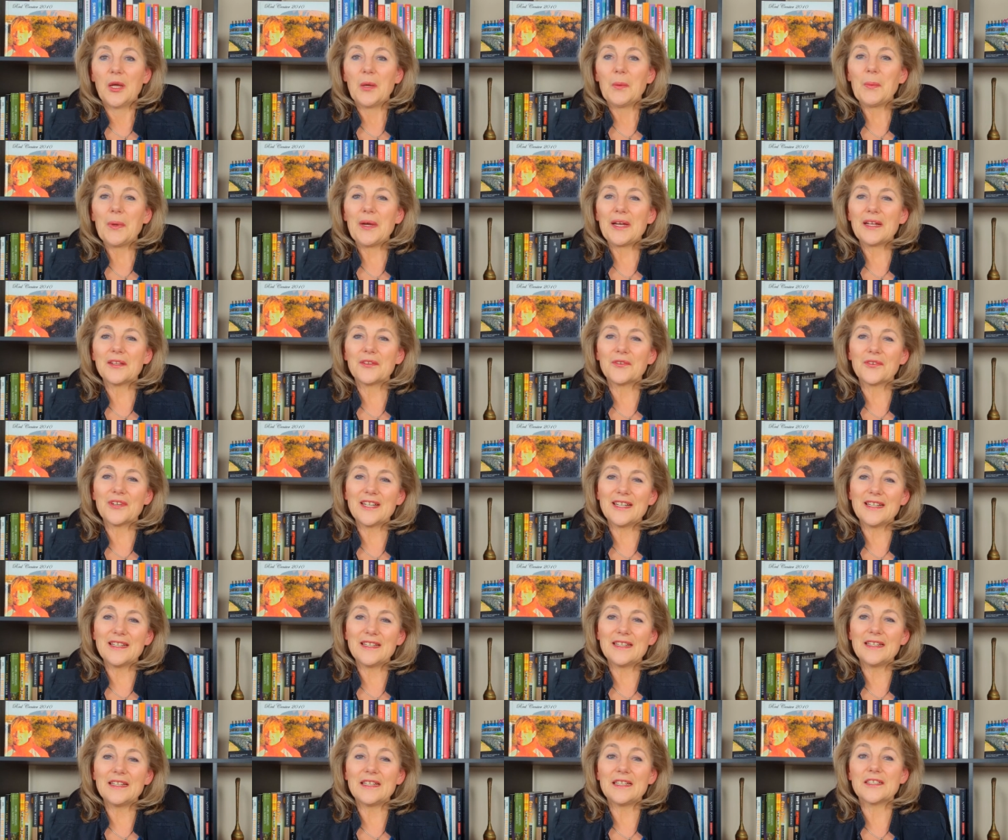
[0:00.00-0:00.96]
But
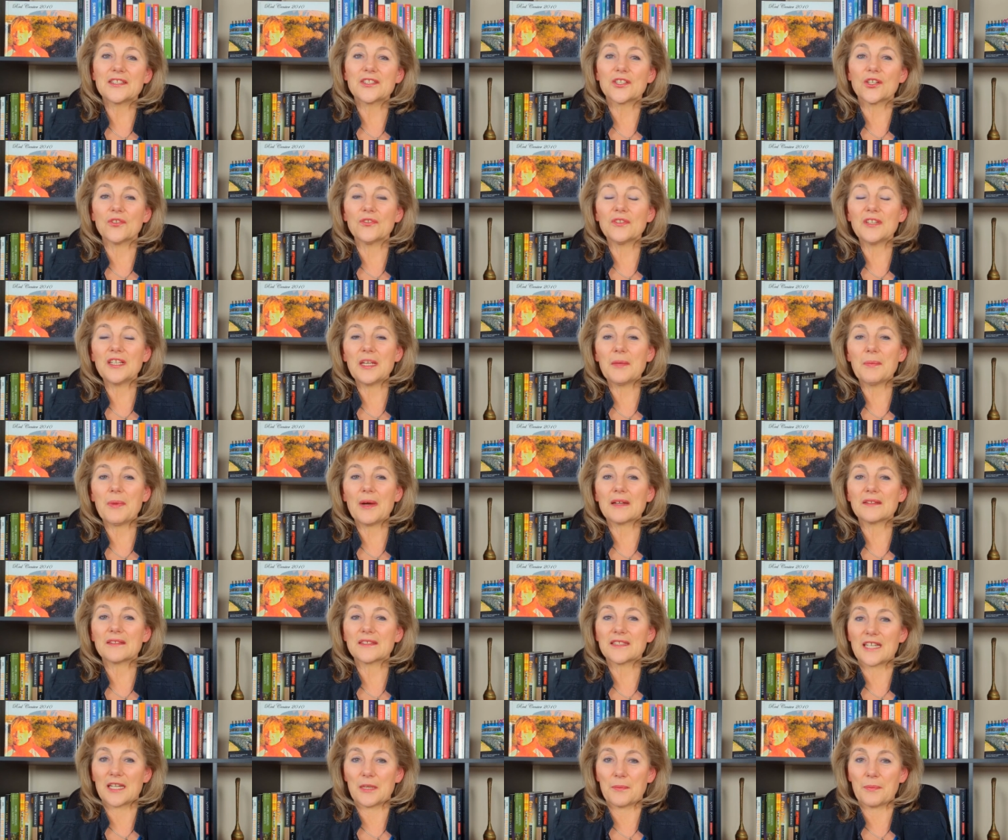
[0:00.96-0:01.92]
really, it's only
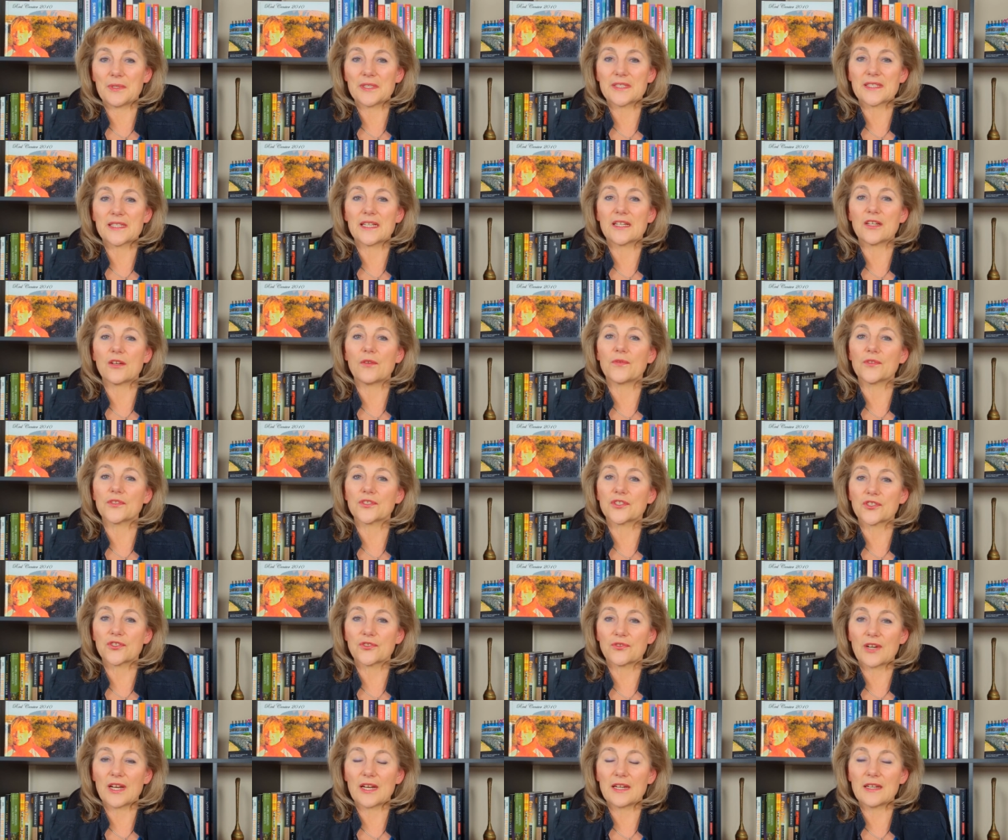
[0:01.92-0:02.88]
about 10% of
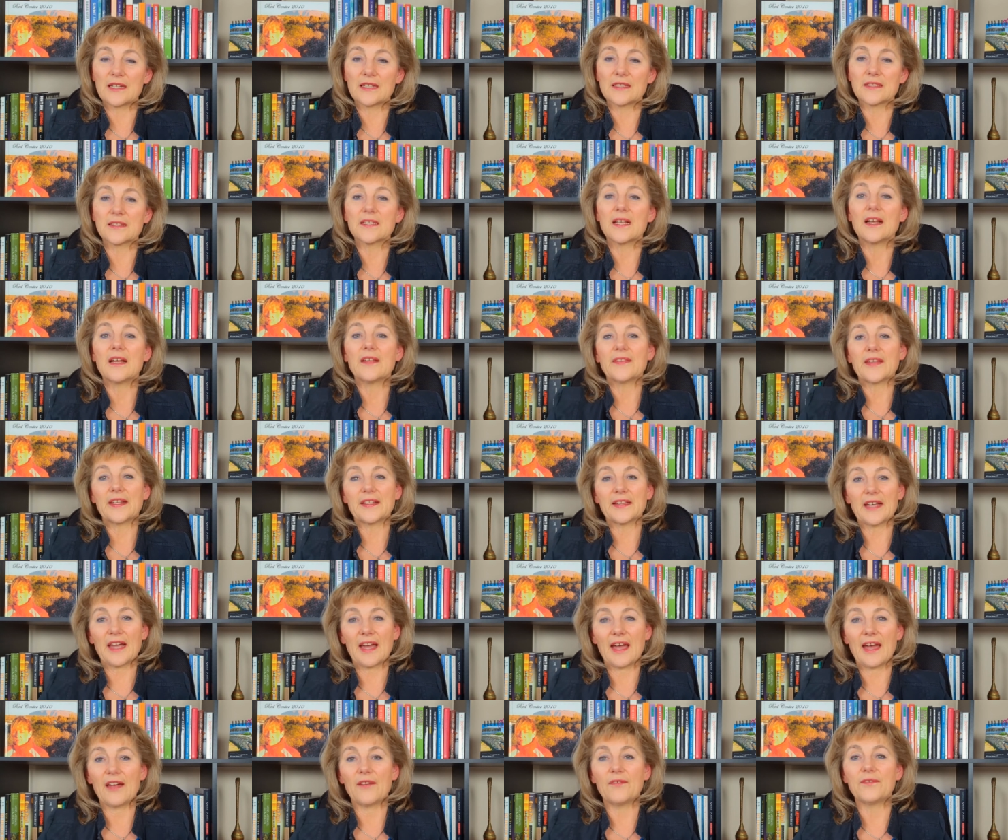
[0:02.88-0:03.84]
Australians that
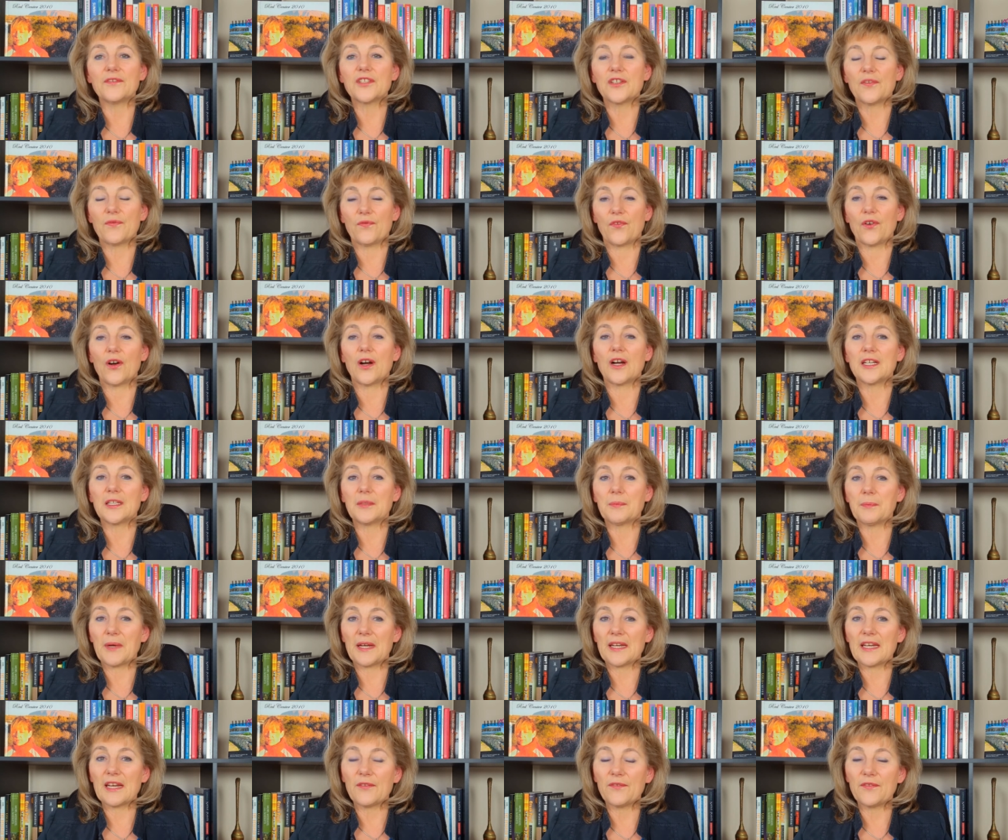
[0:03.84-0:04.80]
have defined
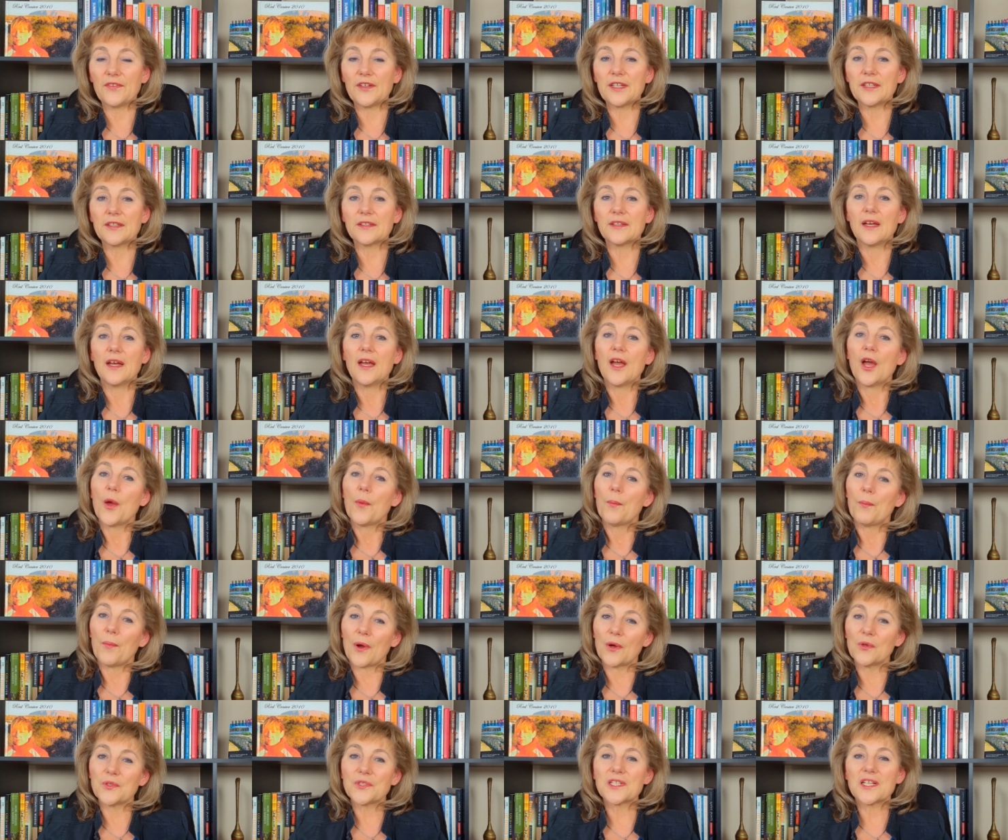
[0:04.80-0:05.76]
benefit,
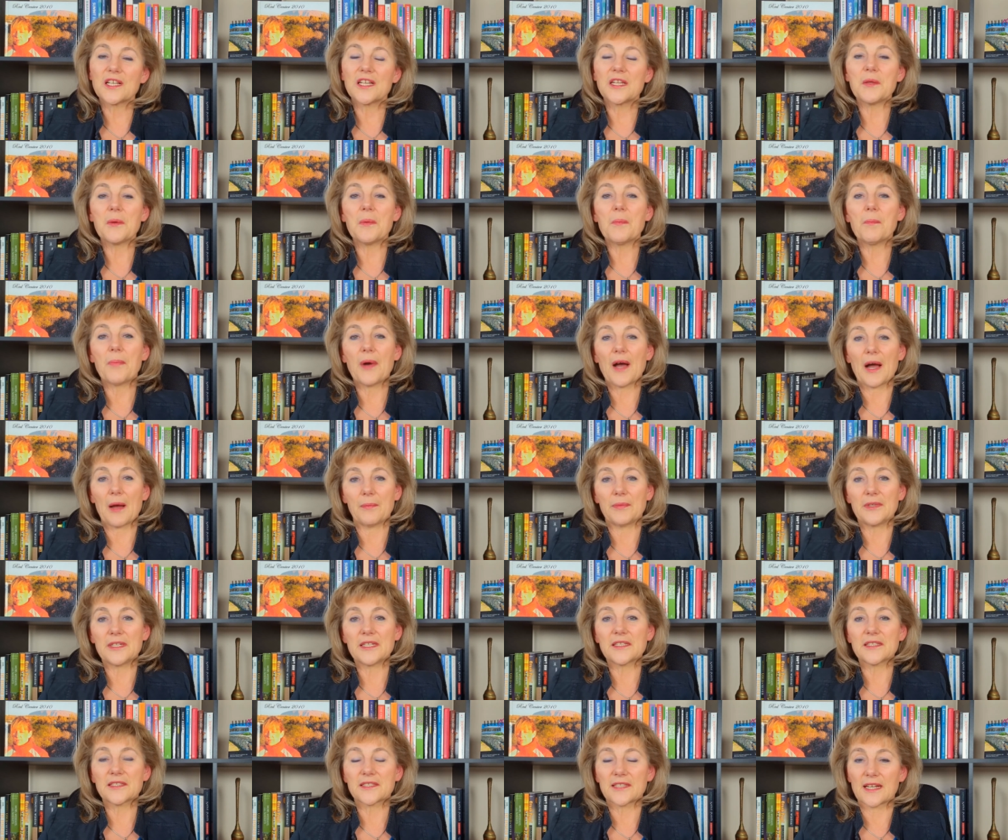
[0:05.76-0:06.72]
mostly
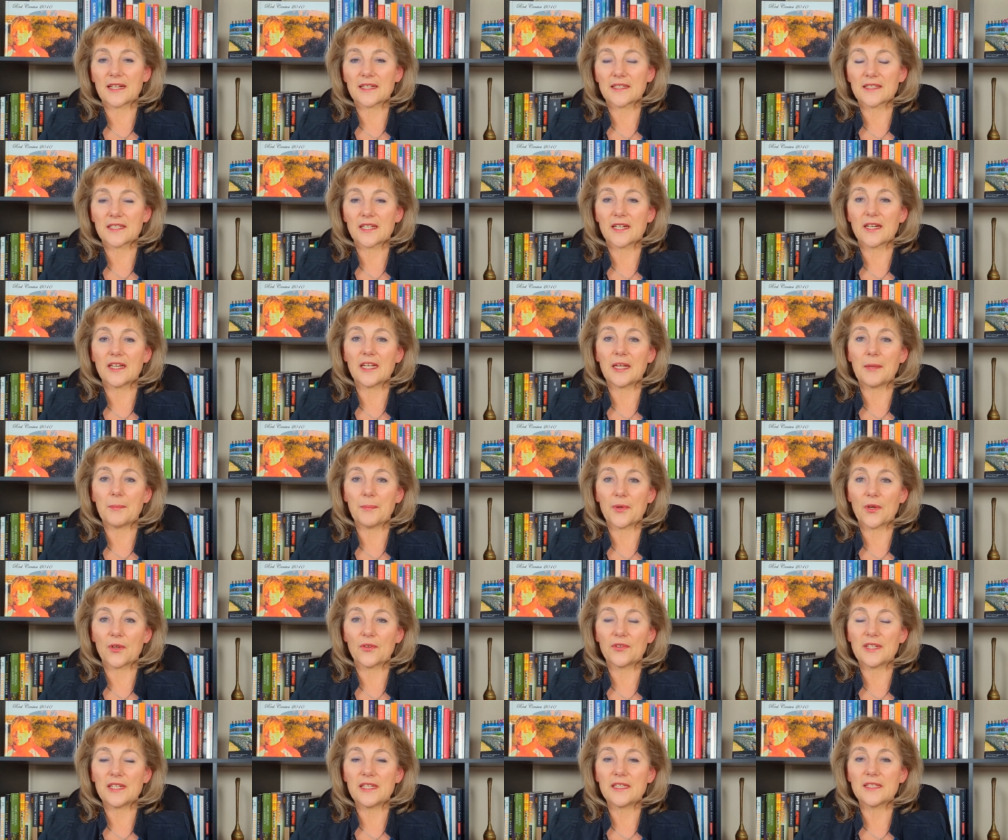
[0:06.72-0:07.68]
public sector
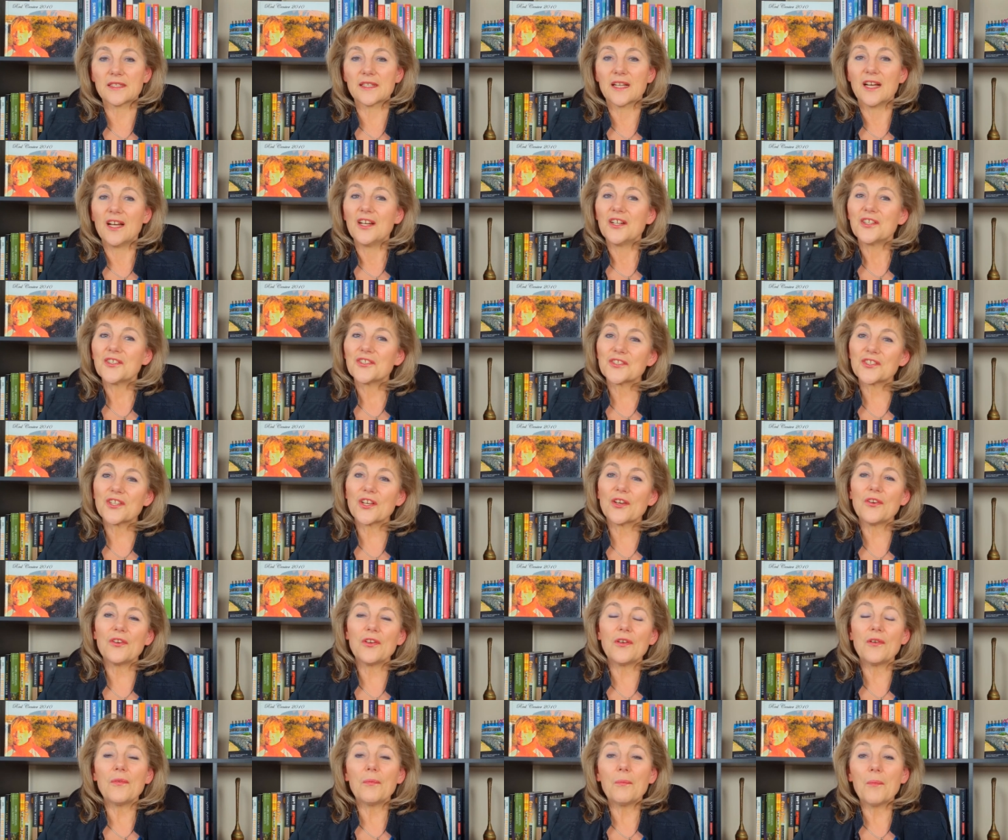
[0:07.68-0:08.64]
employees,
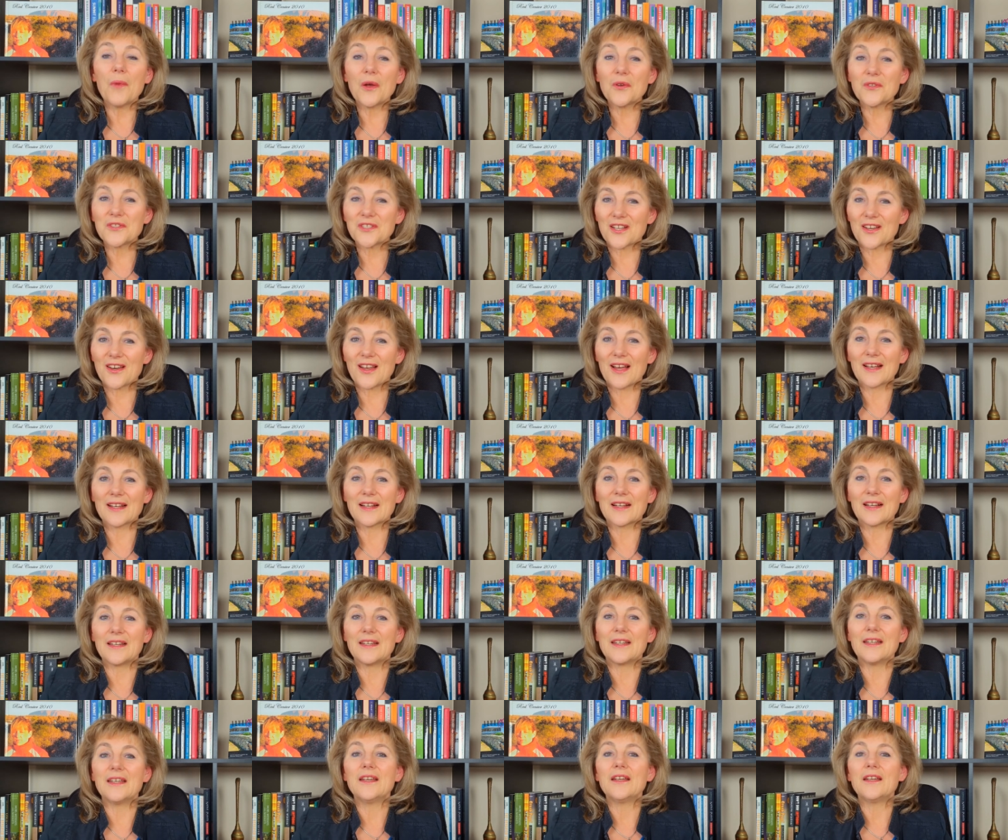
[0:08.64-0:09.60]
so most
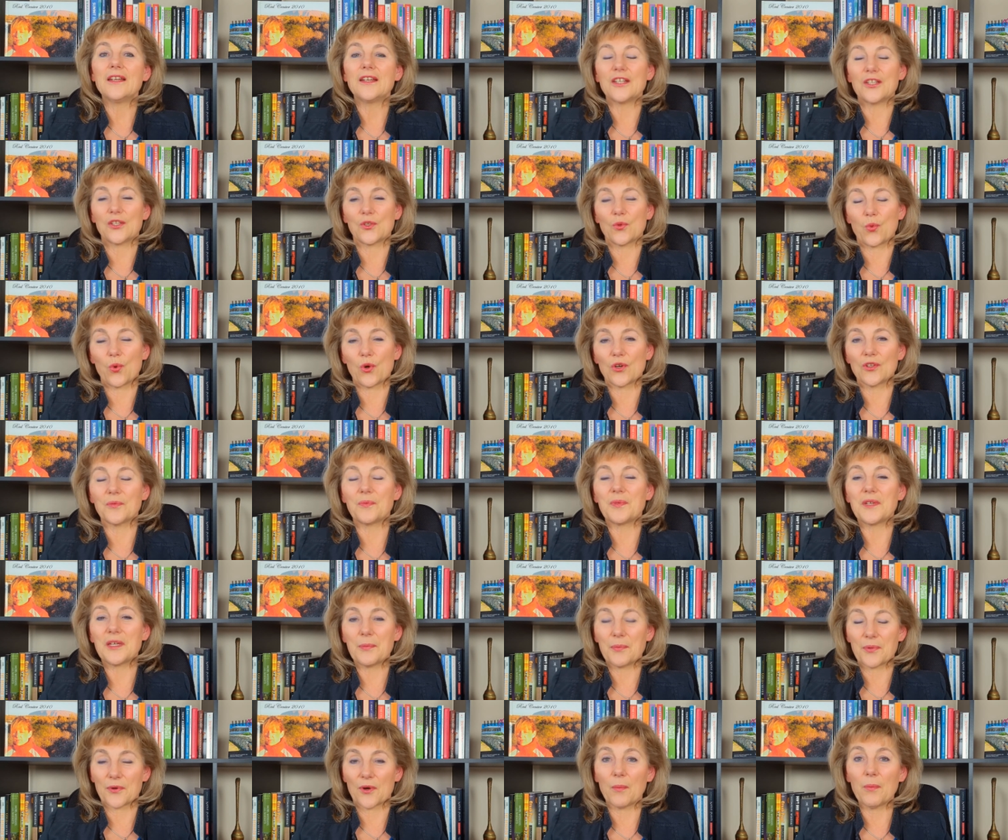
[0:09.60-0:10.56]
likely it won't be
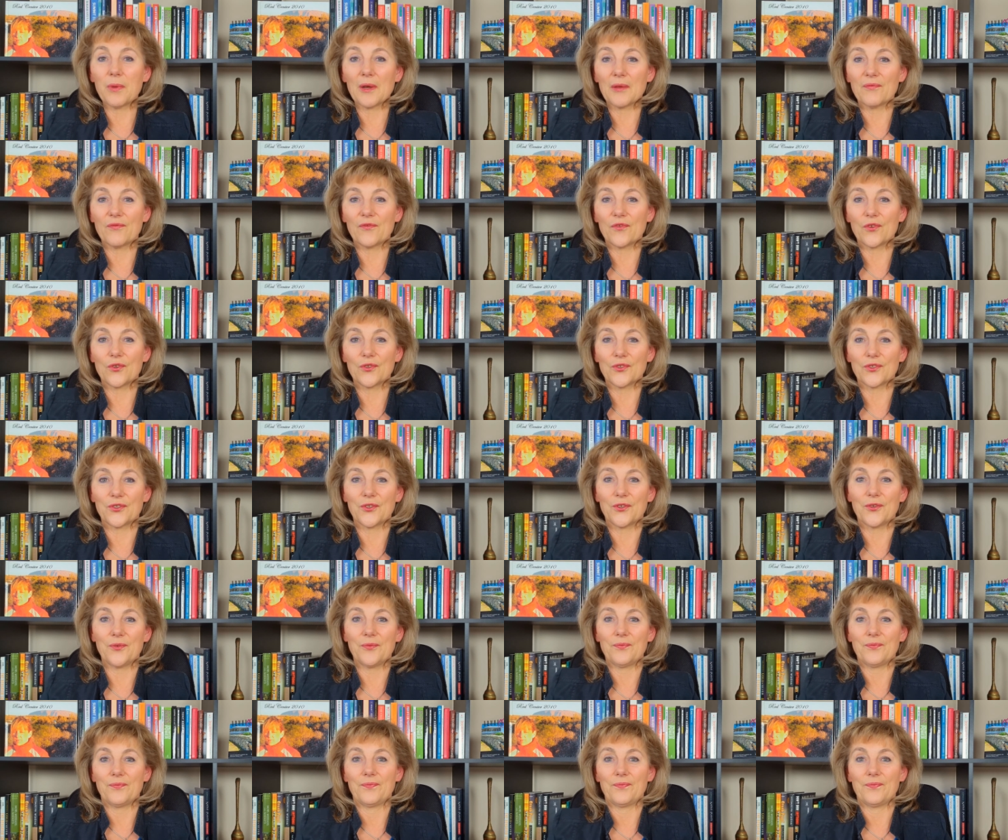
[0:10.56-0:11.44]
a problem for you.